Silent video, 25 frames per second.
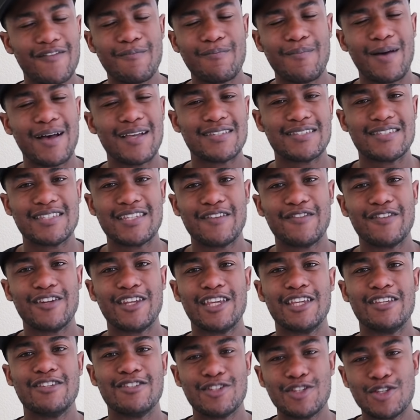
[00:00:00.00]
and
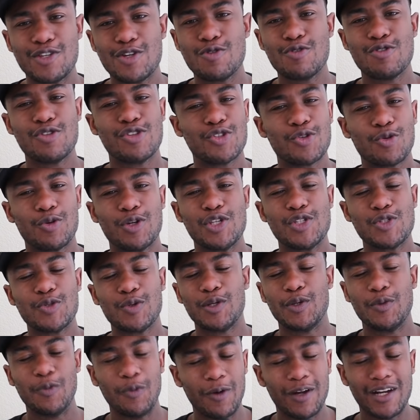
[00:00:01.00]
positivity to you in
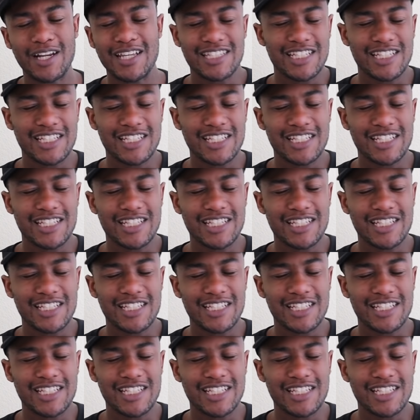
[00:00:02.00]
2021.